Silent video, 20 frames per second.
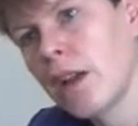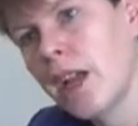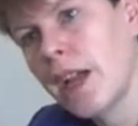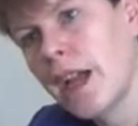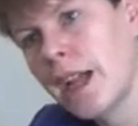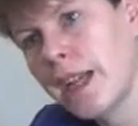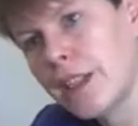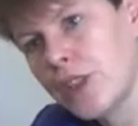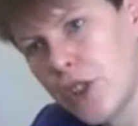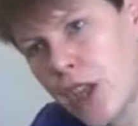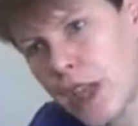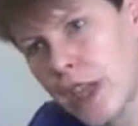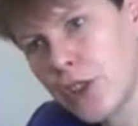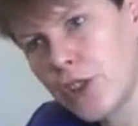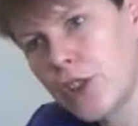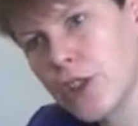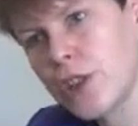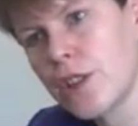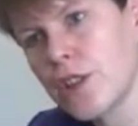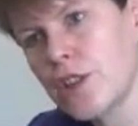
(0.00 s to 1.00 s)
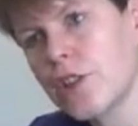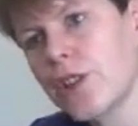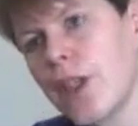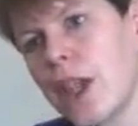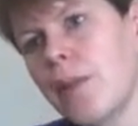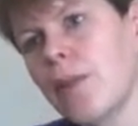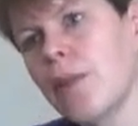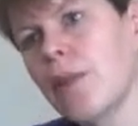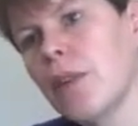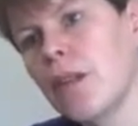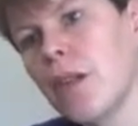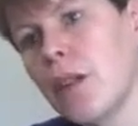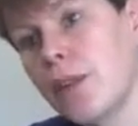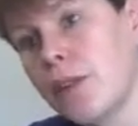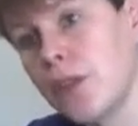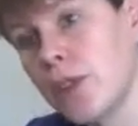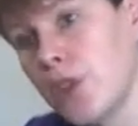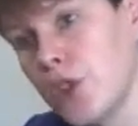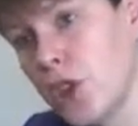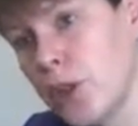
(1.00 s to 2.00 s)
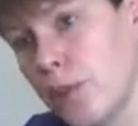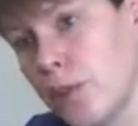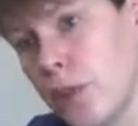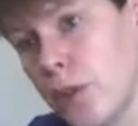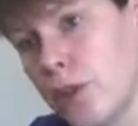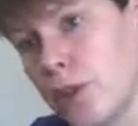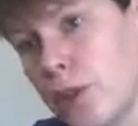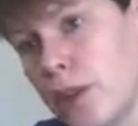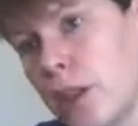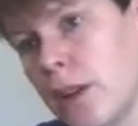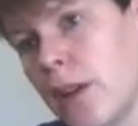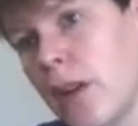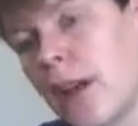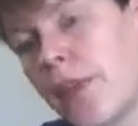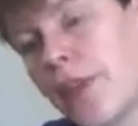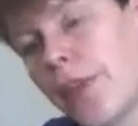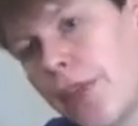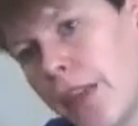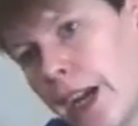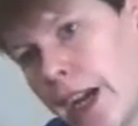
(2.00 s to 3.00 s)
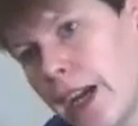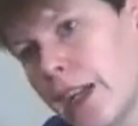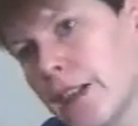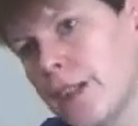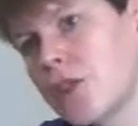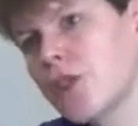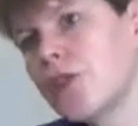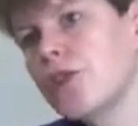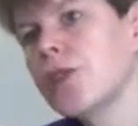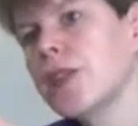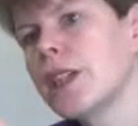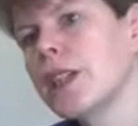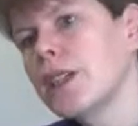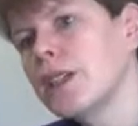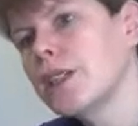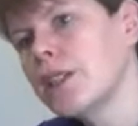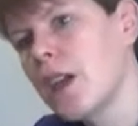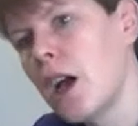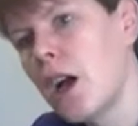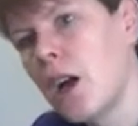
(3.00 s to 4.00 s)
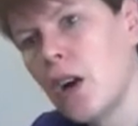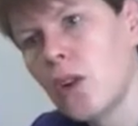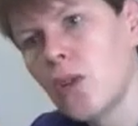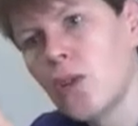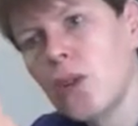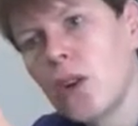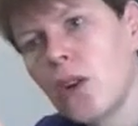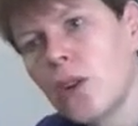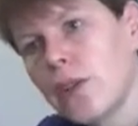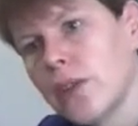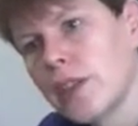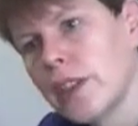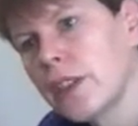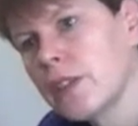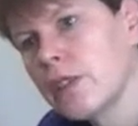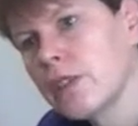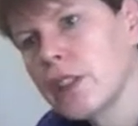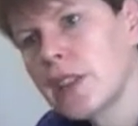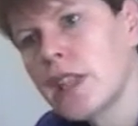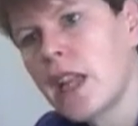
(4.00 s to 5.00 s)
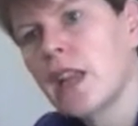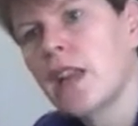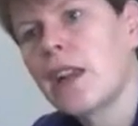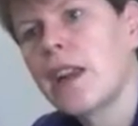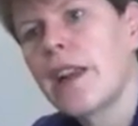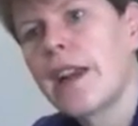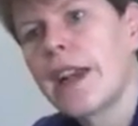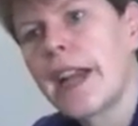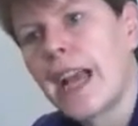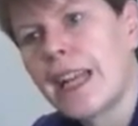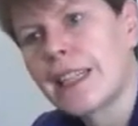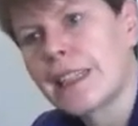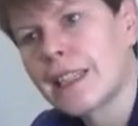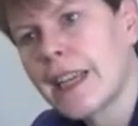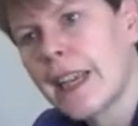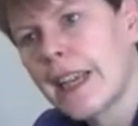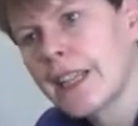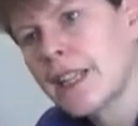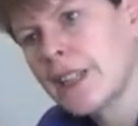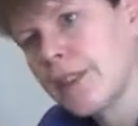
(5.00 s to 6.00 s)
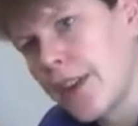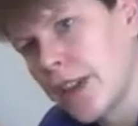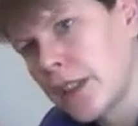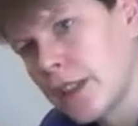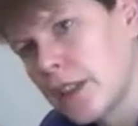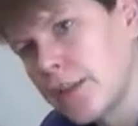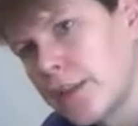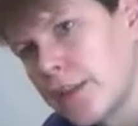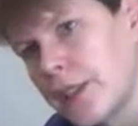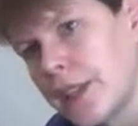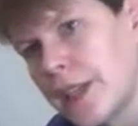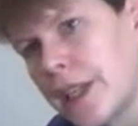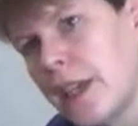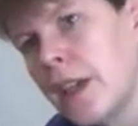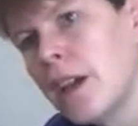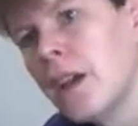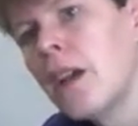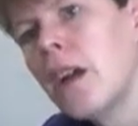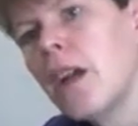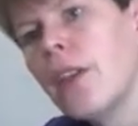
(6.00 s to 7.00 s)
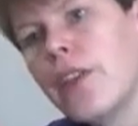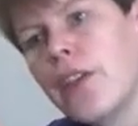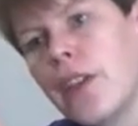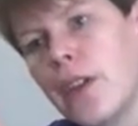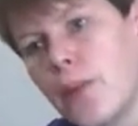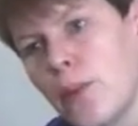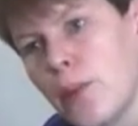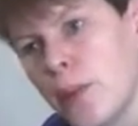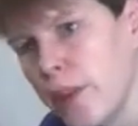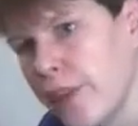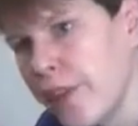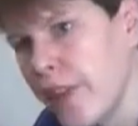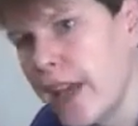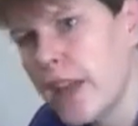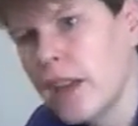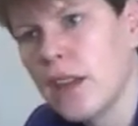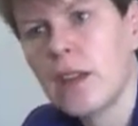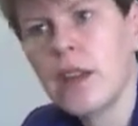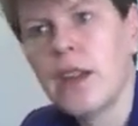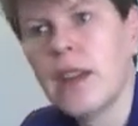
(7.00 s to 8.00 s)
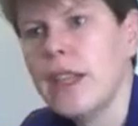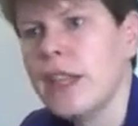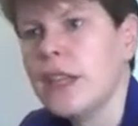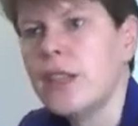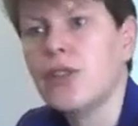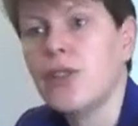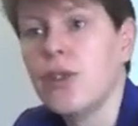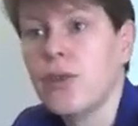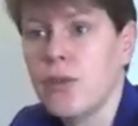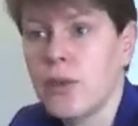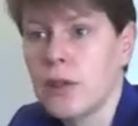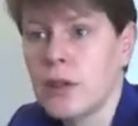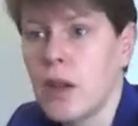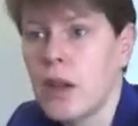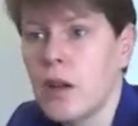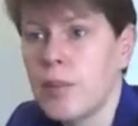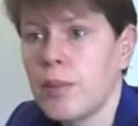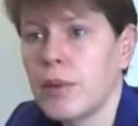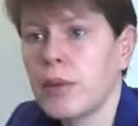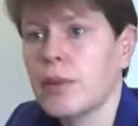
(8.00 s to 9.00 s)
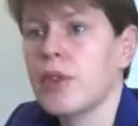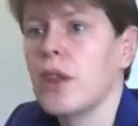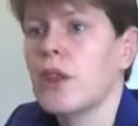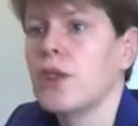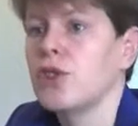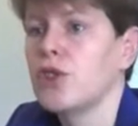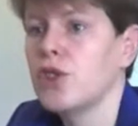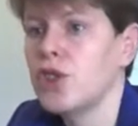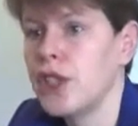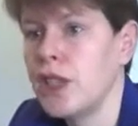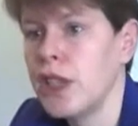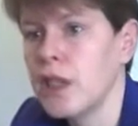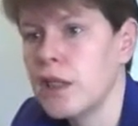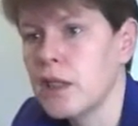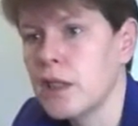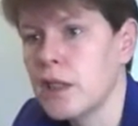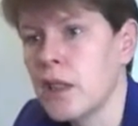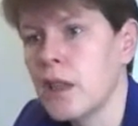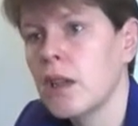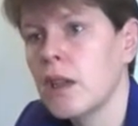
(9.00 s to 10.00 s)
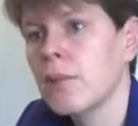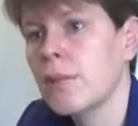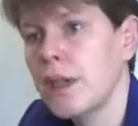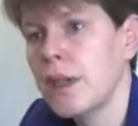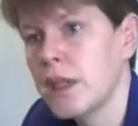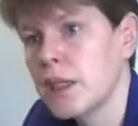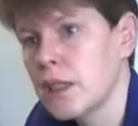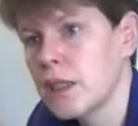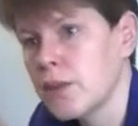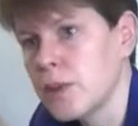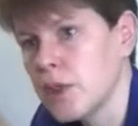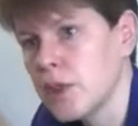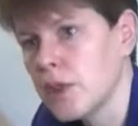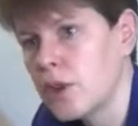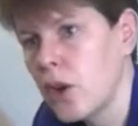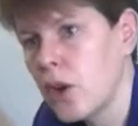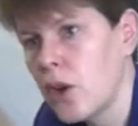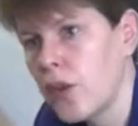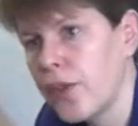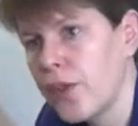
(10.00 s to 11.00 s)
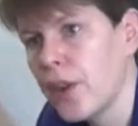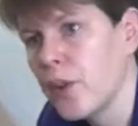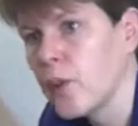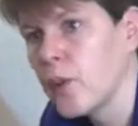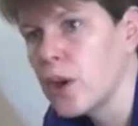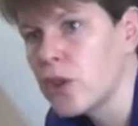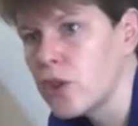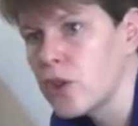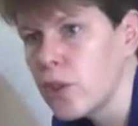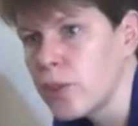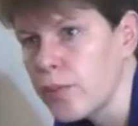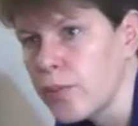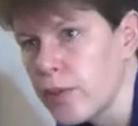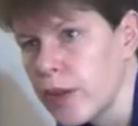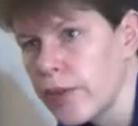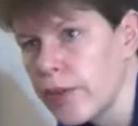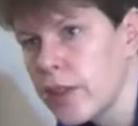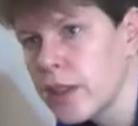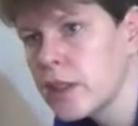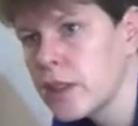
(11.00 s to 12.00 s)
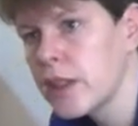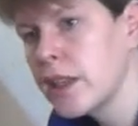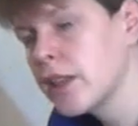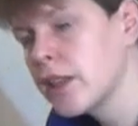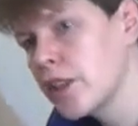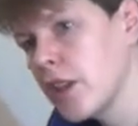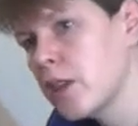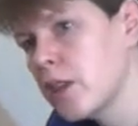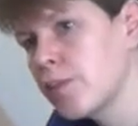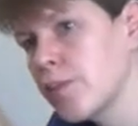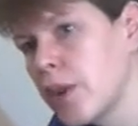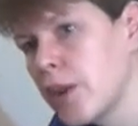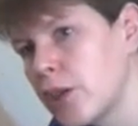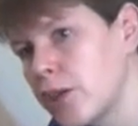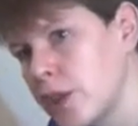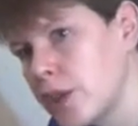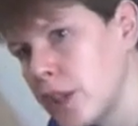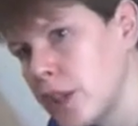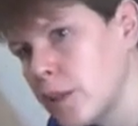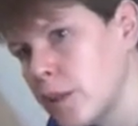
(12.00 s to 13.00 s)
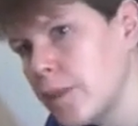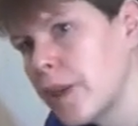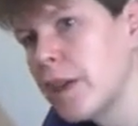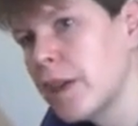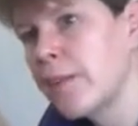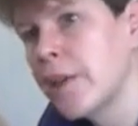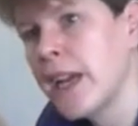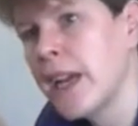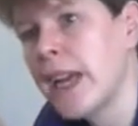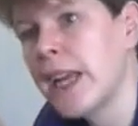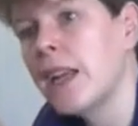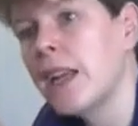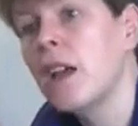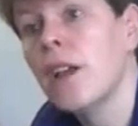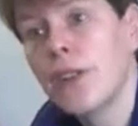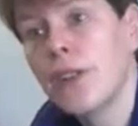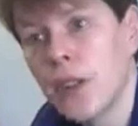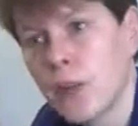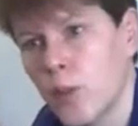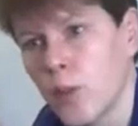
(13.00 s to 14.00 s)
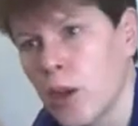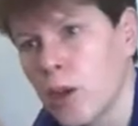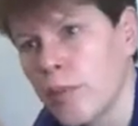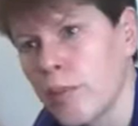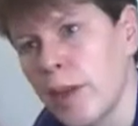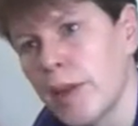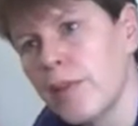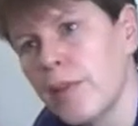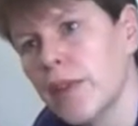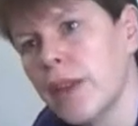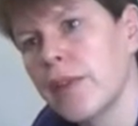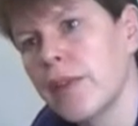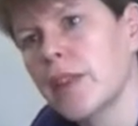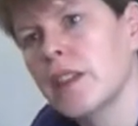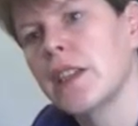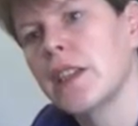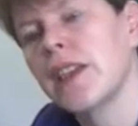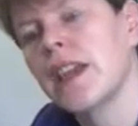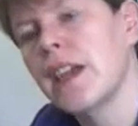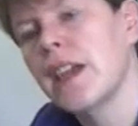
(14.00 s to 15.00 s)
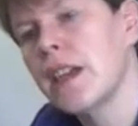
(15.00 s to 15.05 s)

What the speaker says: it changes the shape of the G protein, and that triggers a whole lot of intracellular cascades of activity that will then lead to, for example, certain genes being switched on that weren't on previously, certain proteins being made that weren't made previously,